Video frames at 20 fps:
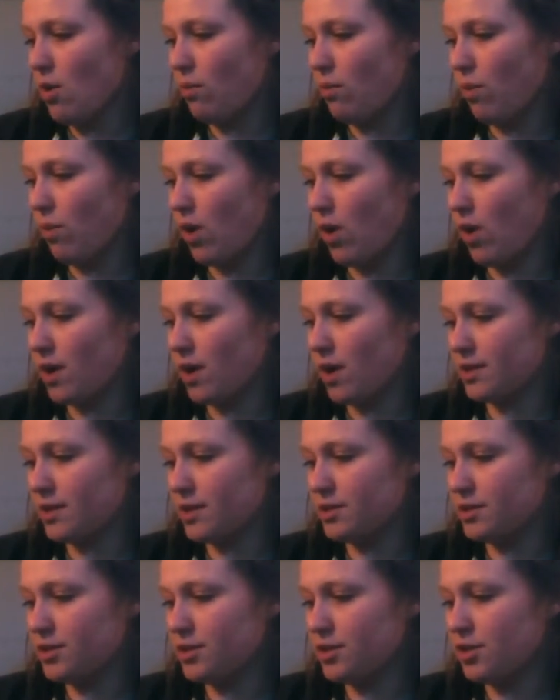
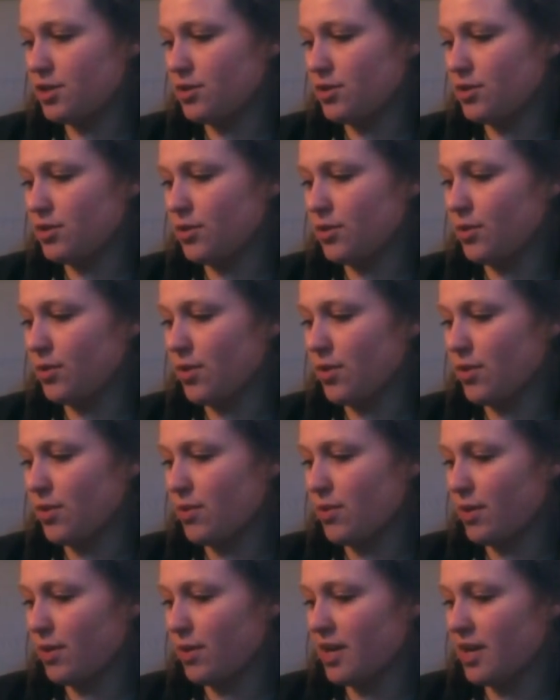1, 2,
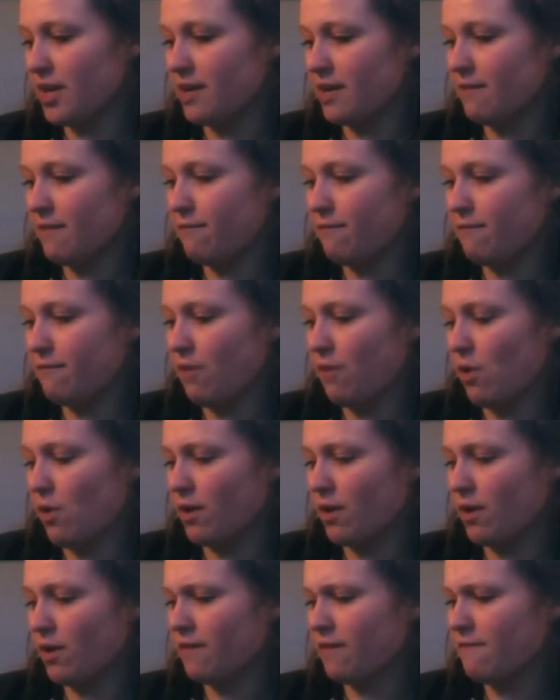3,
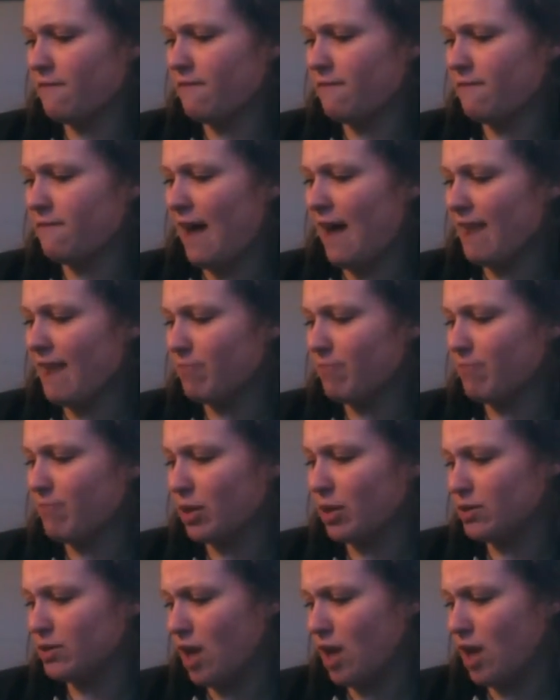4, 5
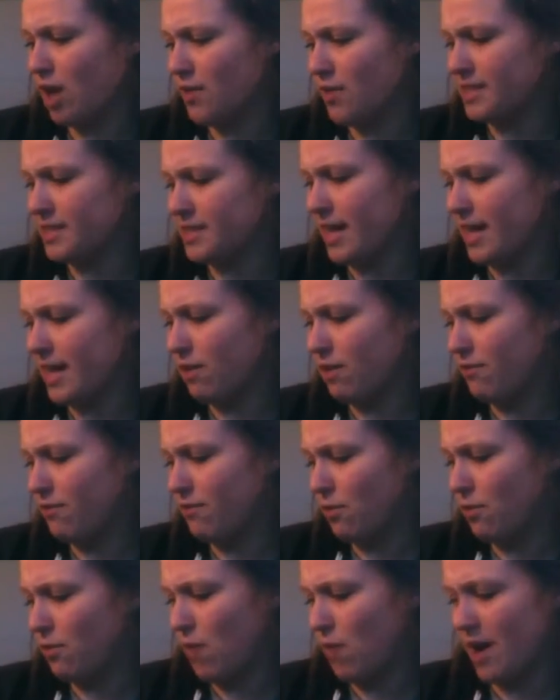birds on the
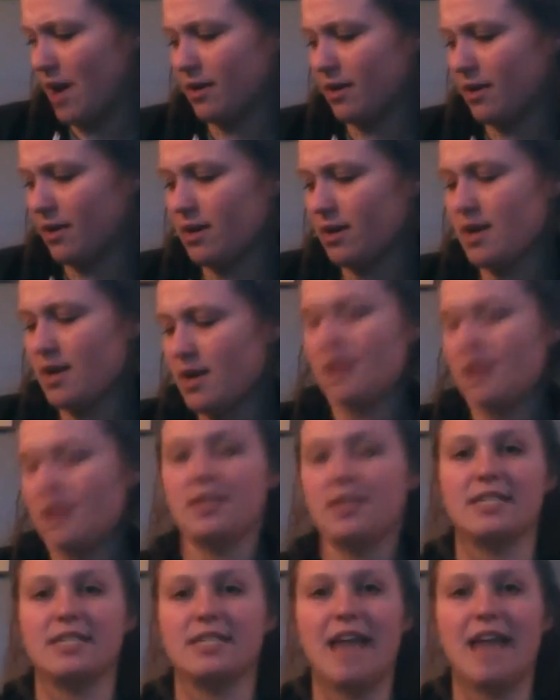telephone wire.
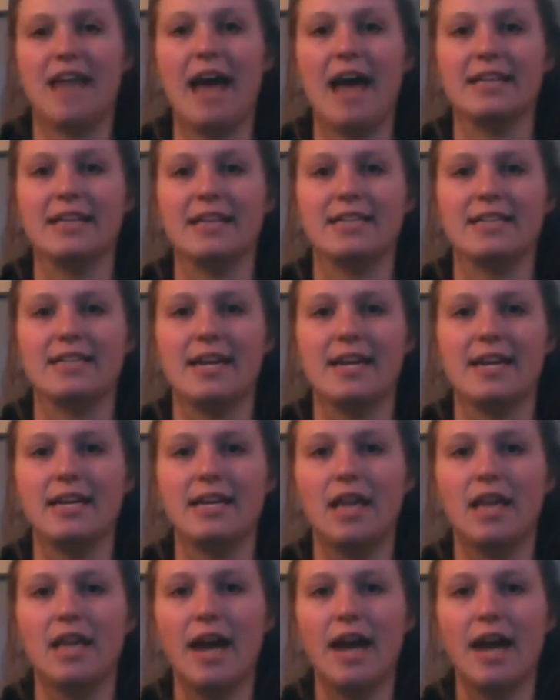The sky is
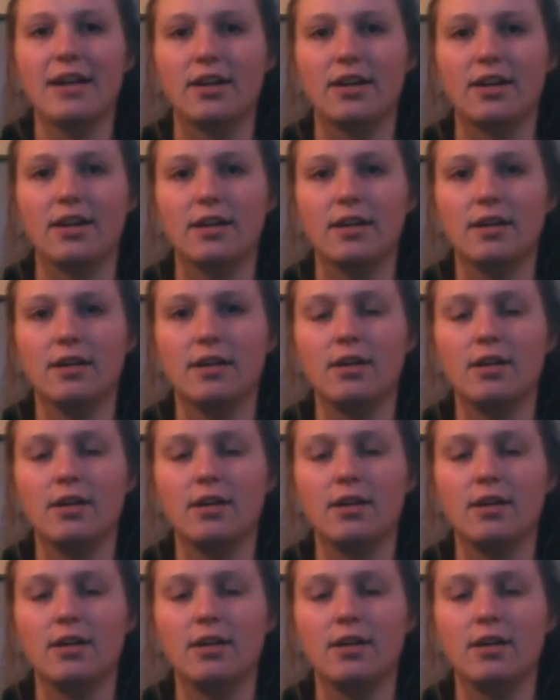getting lighter.